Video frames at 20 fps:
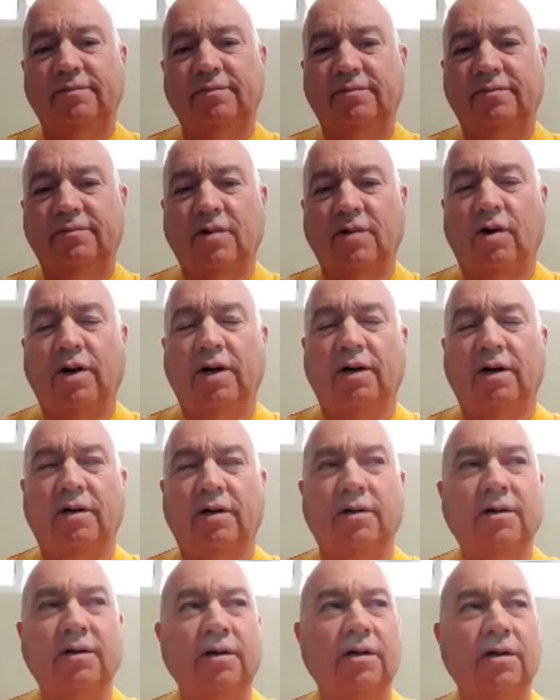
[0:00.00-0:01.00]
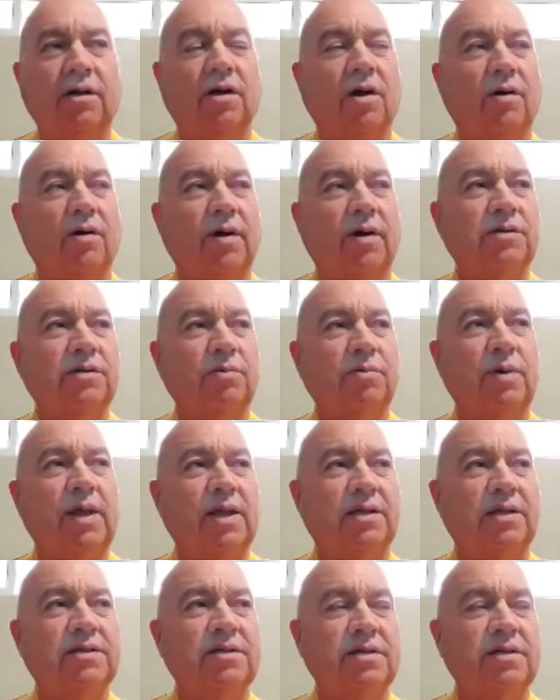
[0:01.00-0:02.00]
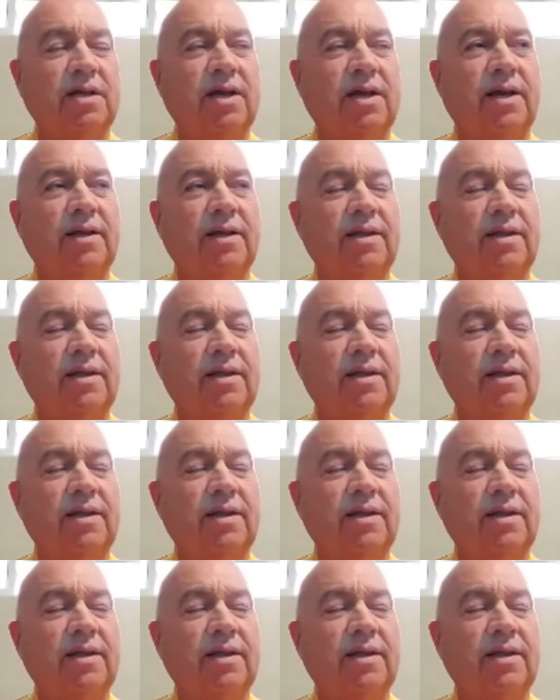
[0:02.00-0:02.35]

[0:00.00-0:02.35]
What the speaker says: Or, as we can say